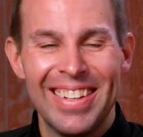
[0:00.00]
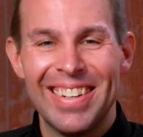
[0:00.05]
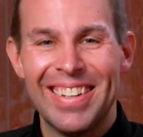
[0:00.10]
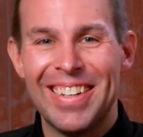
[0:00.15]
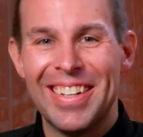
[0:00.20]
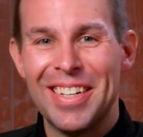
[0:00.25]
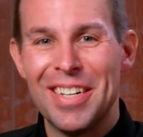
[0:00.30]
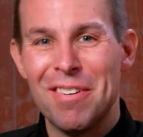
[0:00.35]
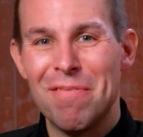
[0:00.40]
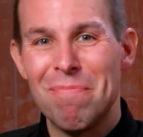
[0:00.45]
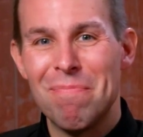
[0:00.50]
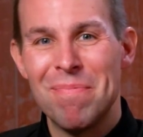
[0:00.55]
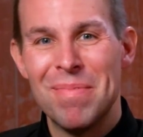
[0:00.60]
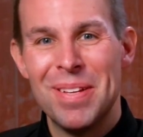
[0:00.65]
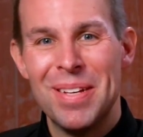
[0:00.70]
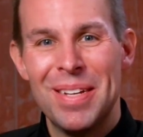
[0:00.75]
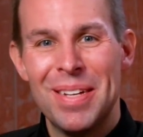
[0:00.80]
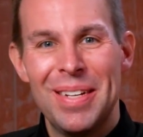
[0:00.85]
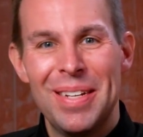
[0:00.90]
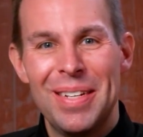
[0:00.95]
I
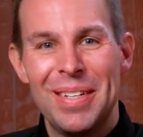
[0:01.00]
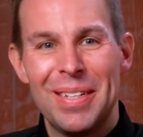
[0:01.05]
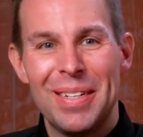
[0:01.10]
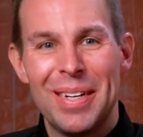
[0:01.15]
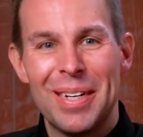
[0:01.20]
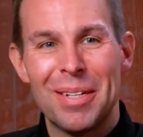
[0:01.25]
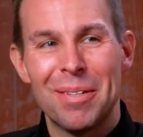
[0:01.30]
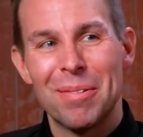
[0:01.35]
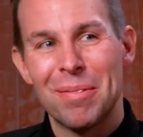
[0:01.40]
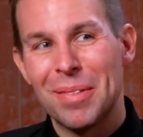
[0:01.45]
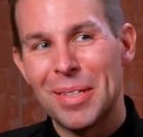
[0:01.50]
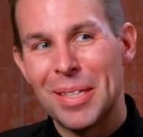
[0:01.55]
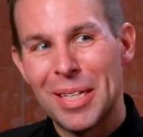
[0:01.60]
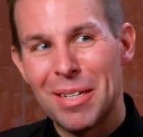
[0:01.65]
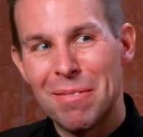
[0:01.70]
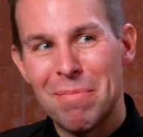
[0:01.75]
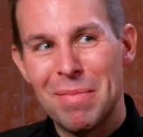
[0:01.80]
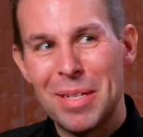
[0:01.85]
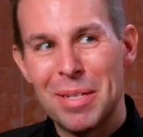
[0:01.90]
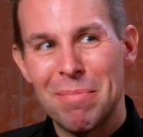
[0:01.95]
don't think
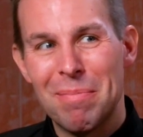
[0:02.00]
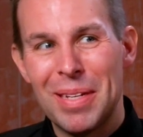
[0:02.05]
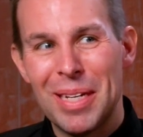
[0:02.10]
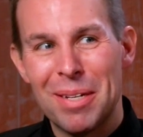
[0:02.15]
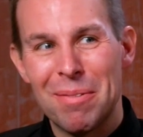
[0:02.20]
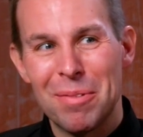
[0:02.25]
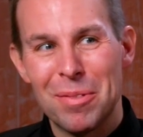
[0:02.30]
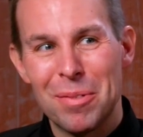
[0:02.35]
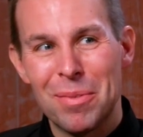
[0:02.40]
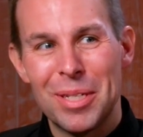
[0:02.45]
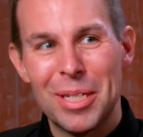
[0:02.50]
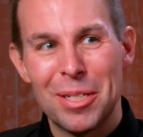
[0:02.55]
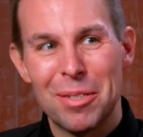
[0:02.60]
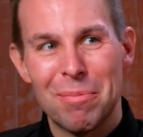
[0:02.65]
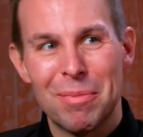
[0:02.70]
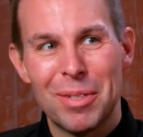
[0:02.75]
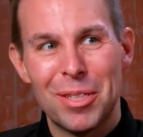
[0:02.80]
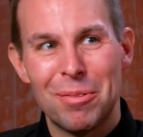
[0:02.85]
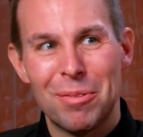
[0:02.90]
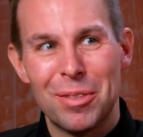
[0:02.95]
I've met a man with quite as
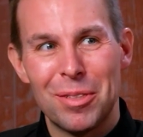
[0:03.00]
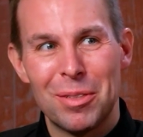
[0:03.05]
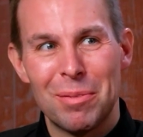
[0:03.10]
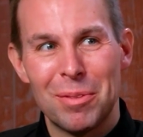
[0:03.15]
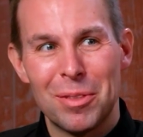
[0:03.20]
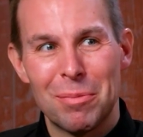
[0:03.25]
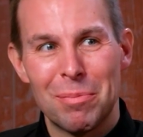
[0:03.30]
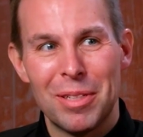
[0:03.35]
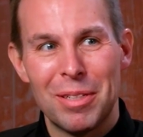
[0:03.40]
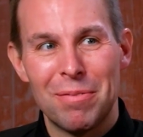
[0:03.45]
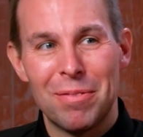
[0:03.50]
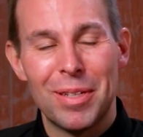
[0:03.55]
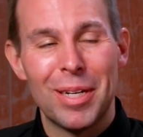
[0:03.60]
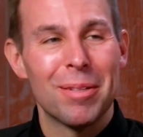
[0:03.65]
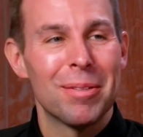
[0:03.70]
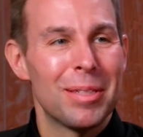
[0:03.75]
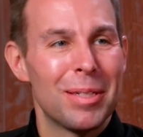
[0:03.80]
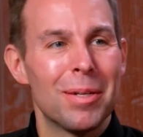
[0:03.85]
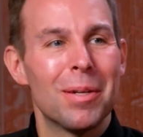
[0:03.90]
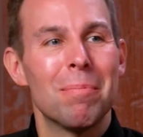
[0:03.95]
much wisdom as my
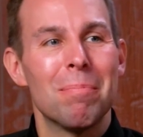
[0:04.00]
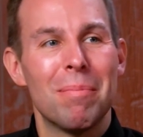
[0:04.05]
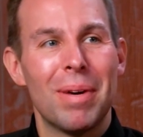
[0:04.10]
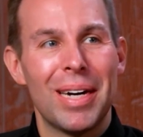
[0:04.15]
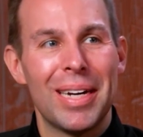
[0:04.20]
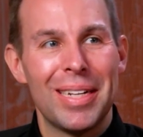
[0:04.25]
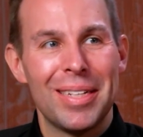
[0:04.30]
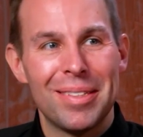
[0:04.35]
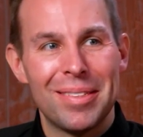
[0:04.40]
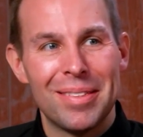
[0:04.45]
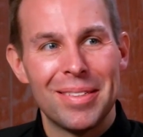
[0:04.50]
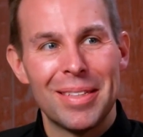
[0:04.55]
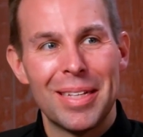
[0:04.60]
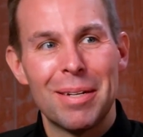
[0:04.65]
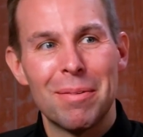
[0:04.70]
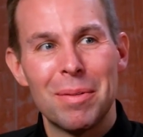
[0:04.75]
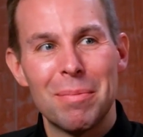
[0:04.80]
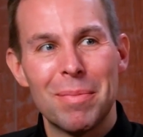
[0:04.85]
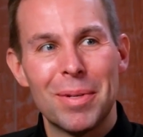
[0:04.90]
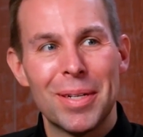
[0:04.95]
father. Now, I'm biased in
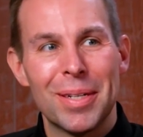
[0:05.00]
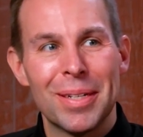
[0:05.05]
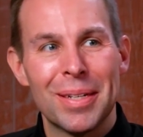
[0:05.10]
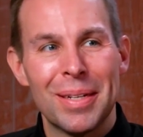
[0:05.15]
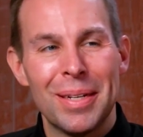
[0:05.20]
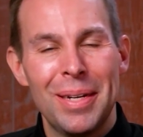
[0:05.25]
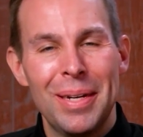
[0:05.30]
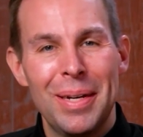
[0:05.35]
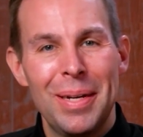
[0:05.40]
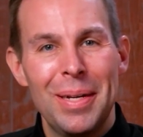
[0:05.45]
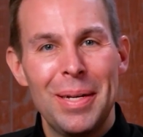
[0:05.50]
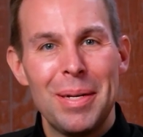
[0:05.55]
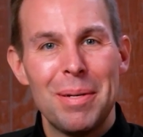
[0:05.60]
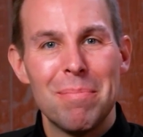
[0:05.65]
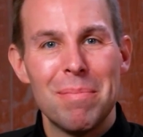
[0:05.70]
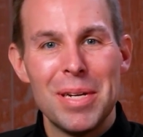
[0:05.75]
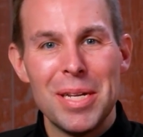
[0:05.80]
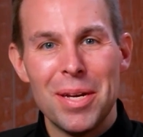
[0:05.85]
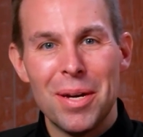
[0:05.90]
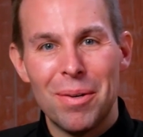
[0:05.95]
that remark,
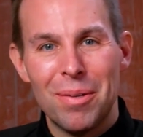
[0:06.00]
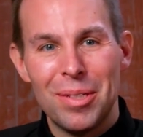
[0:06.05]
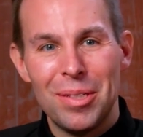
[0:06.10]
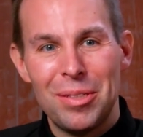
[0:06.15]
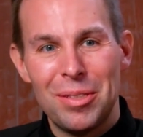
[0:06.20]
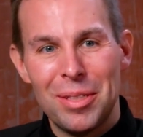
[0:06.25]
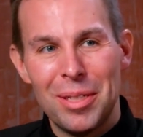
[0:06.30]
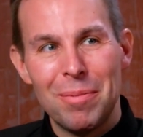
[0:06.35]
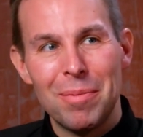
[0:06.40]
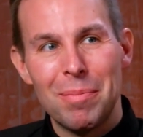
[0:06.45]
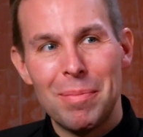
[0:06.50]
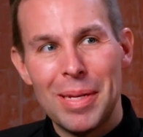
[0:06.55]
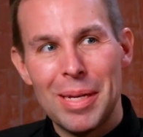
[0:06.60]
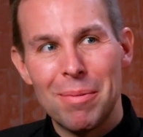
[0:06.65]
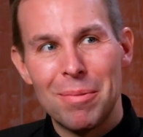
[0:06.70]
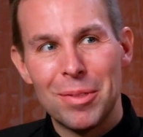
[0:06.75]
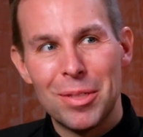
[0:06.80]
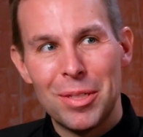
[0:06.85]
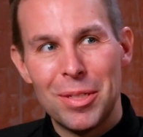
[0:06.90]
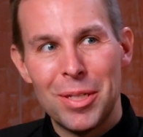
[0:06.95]
but he always seemed to be
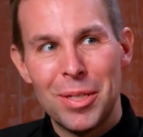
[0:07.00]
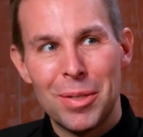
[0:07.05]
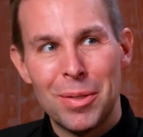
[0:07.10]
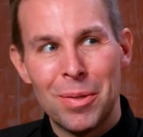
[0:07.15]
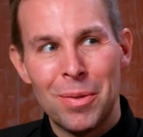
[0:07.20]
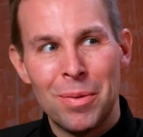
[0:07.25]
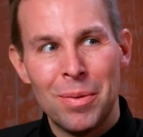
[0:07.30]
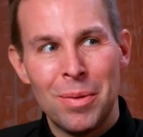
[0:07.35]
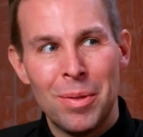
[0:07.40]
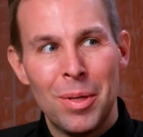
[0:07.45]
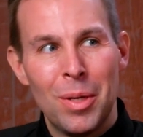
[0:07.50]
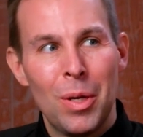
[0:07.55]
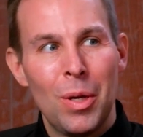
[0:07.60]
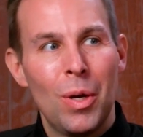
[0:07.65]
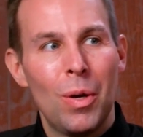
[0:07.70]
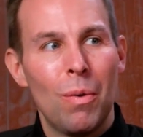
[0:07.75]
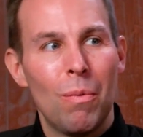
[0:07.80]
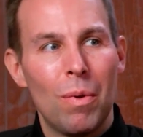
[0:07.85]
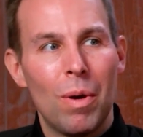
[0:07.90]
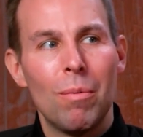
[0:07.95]
able to know
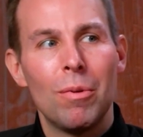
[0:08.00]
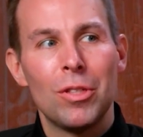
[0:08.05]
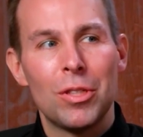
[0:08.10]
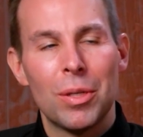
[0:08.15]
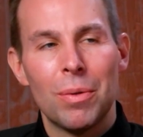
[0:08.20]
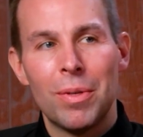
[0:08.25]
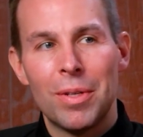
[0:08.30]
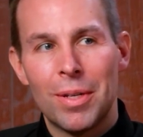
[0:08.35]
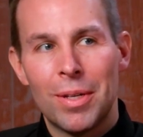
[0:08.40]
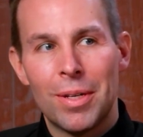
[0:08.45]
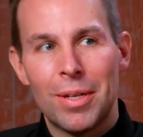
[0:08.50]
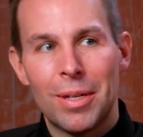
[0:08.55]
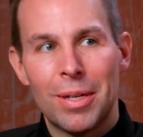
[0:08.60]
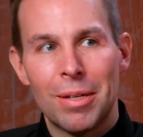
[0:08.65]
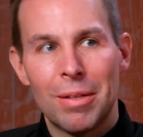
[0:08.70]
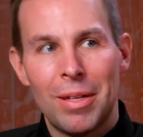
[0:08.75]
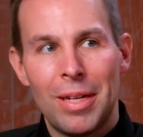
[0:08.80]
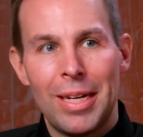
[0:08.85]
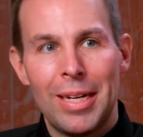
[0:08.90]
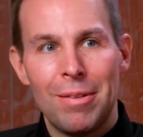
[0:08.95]
what was going on in our
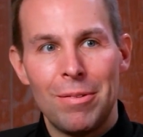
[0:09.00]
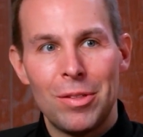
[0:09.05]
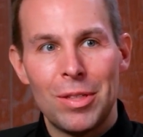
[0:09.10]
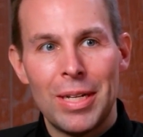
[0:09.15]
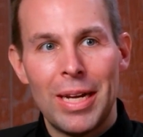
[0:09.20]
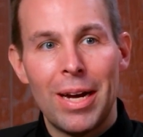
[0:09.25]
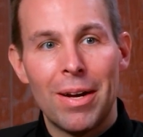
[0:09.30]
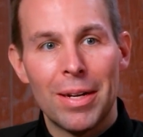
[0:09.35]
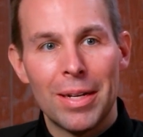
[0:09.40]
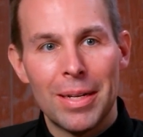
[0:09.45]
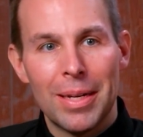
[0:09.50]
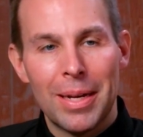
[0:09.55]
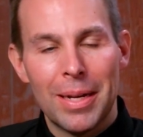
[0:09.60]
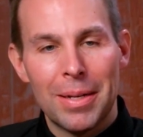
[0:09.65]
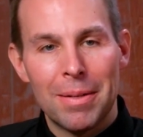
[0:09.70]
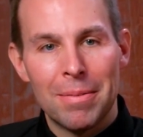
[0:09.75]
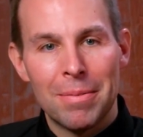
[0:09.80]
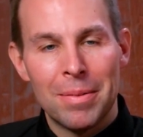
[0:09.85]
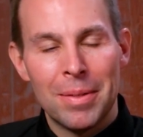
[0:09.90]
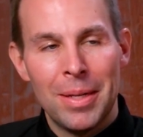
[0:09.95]
lives and how to kind
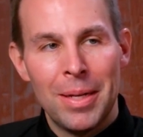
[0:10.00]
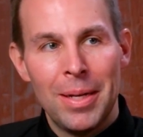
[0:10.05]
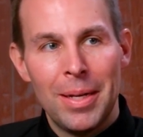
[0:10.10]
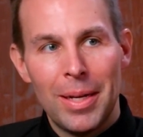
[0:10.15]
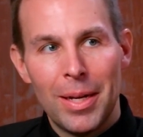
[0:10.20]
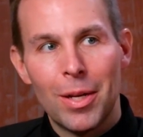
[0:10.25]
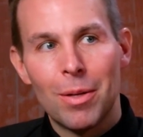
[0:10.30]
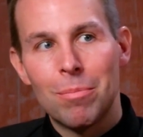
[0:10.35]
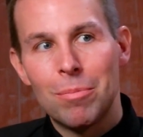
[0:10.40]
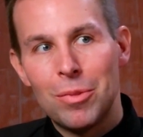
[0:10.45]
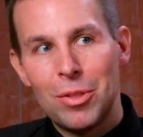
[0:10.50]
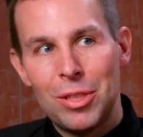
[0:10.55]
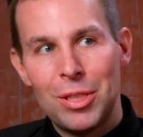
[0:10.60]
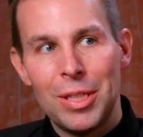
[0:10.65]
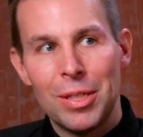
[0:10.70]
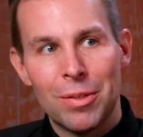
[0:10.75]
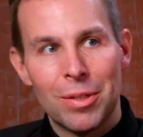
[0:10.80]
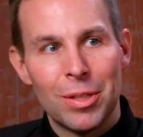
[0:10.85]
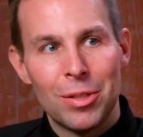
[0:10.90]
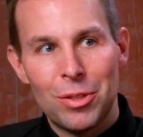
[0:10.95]
of help
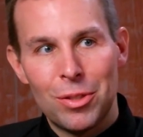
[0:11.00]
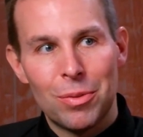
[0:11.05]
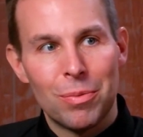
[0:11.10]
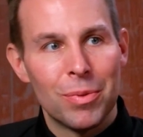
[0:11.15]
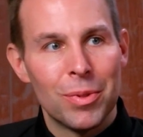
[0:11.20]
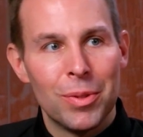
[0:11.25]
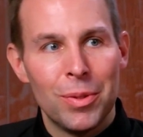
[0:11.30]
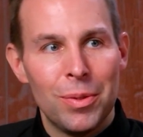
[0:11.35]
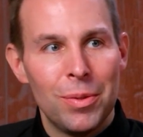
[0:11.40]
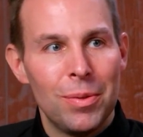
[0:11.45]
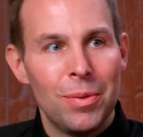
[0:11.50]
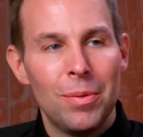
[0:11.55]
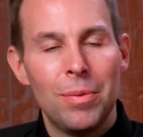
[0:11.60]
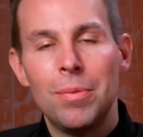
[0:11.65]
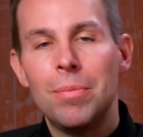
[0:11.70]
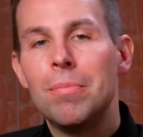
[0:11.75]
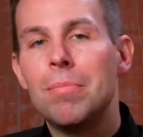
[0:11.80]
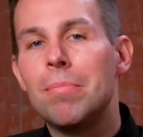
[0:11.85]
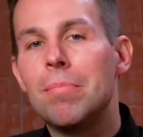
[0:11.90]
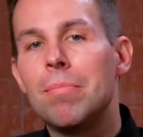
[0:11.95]
steer us
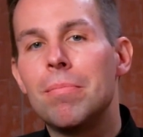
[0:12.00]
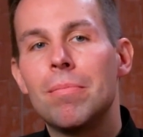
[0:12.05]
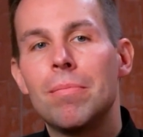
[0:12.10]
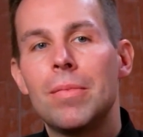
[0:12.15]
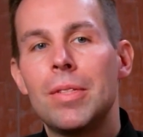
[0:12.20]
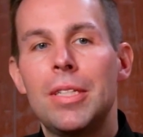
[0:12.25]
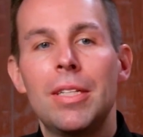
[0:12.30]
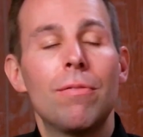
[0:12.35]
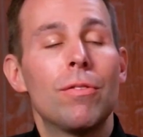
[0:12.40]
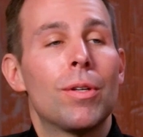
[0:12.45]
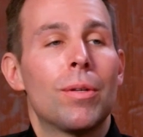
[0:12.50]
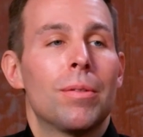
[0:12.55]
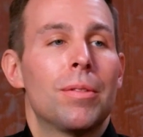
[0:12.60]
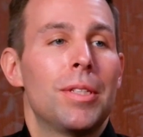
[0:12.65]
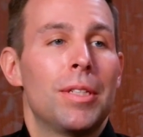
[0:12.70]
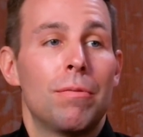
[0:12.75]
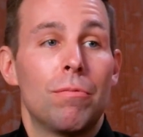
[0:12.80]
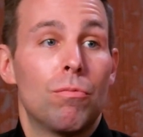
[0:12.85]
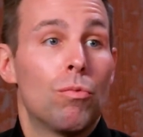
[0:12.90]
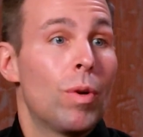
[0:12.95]
through the
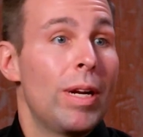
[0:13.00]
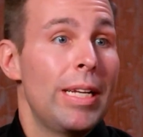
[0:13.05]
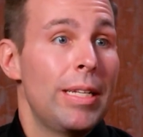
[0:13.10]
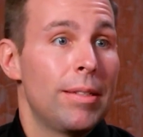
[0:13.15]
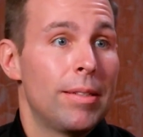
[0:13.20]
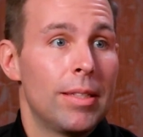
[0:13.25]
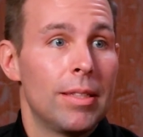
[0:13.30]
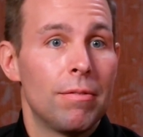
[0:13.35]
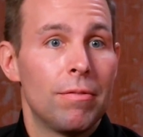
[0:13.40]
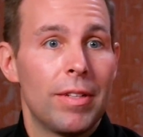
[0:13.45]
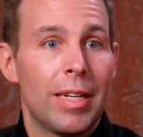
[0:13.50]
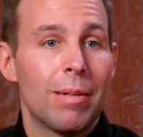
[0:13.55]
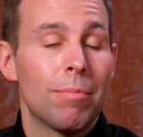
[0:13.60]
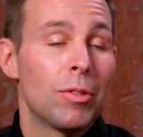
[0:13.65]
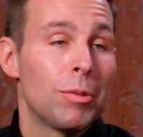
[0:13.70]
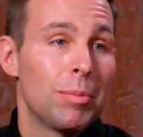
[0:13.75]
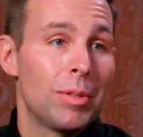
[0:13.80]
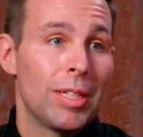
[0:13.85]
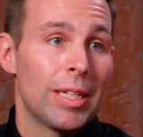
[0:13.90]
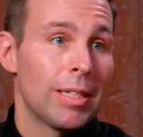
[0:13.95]
difficulty of raising a
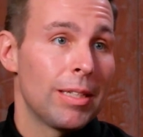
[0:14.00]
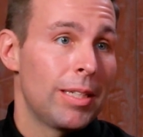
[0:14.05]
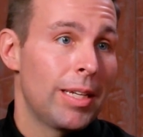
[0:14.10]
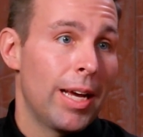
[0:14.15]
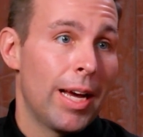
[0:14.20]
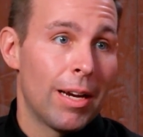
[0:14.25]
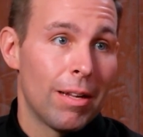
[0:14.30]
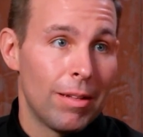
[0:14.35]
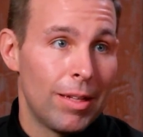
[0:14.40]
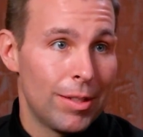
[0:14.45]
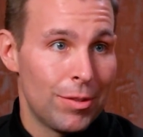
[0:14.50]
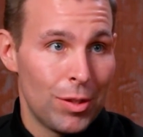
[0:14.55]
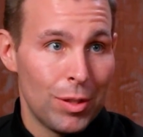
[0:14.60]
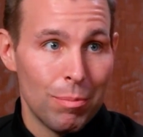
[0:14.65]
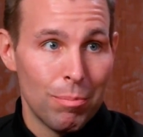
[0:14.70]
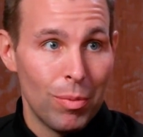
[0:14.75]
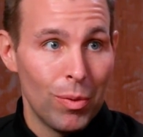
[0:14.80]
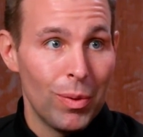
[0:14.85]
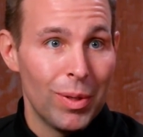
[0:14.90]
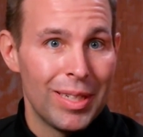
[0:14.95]
family, particularly
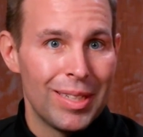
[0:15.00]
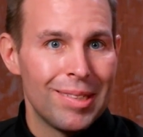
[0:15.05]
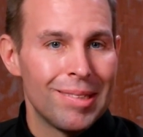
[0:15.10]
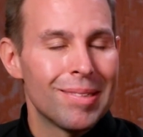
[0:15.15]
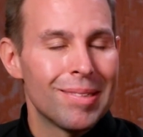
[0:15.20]
adolescent boys.